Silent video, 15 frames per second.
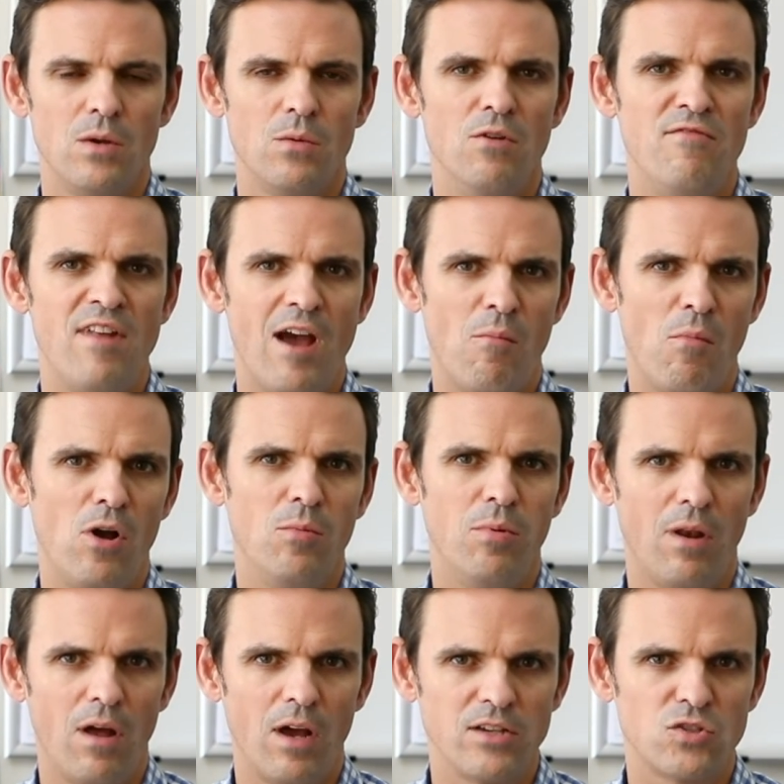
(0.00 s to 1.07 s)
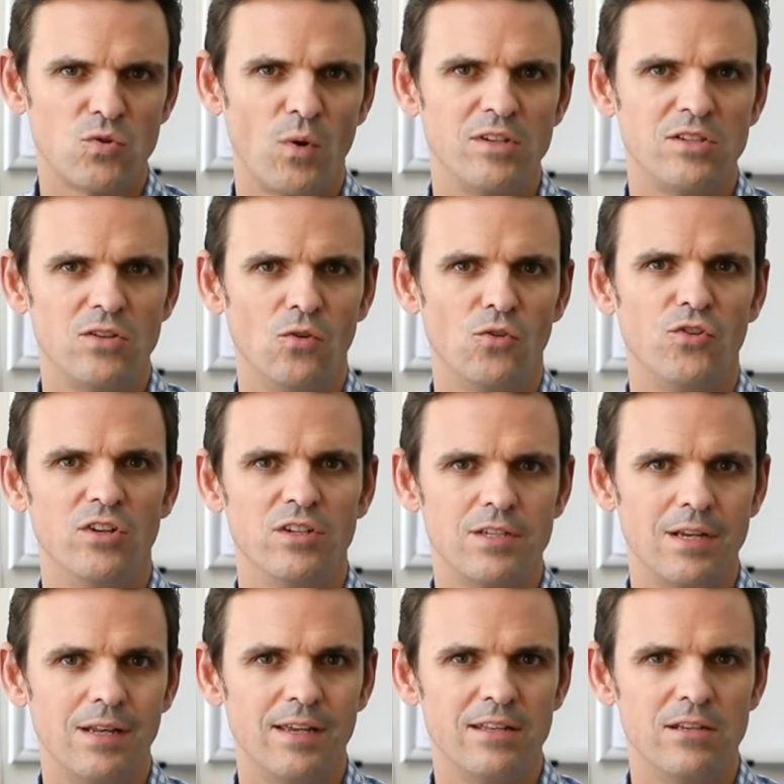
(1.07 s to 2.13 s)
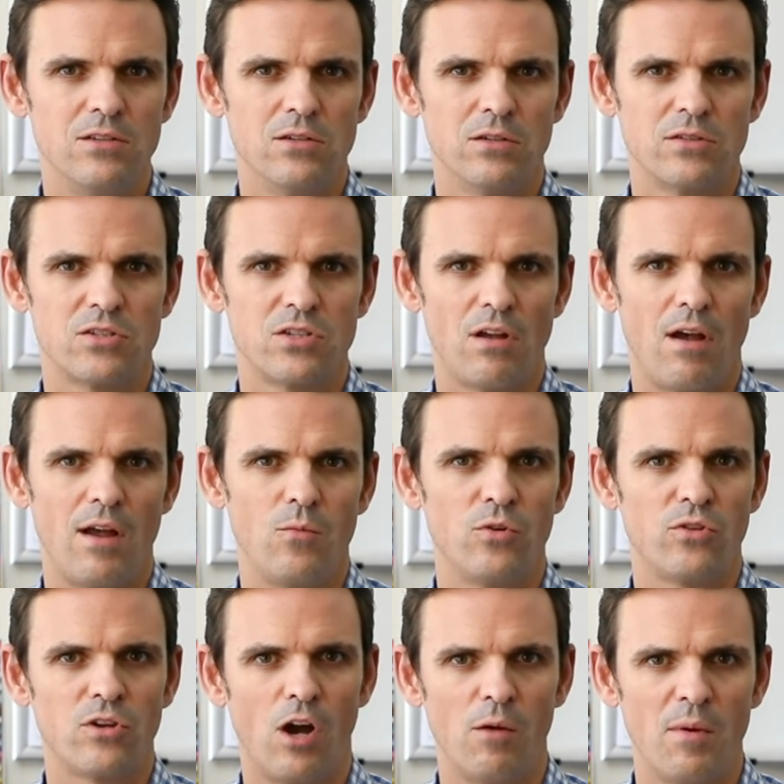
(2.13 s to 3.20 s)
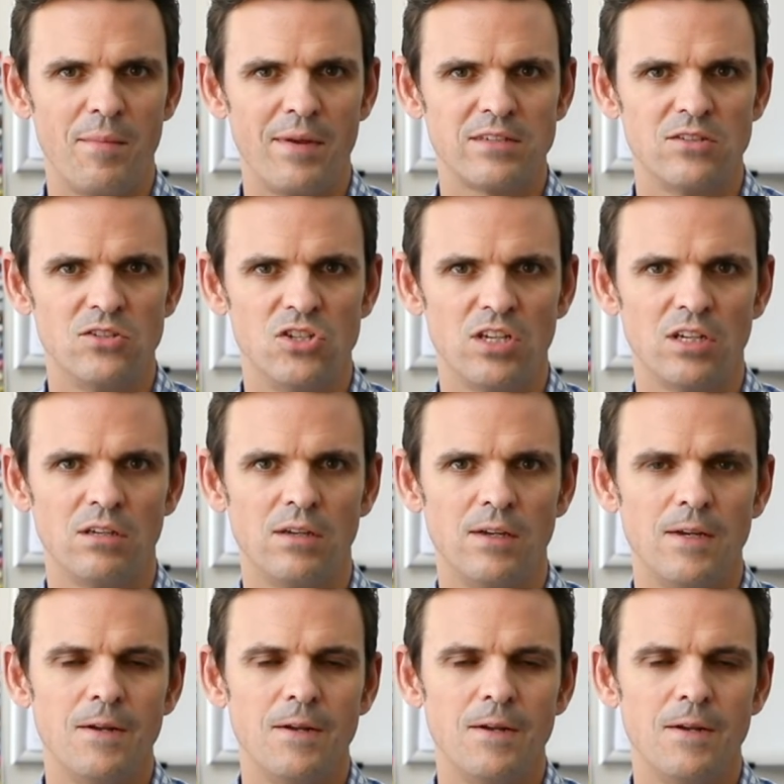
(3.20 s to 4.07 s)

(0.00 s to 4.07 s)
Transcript: We've now mobilised 20 or 30 leaders on site with common messaging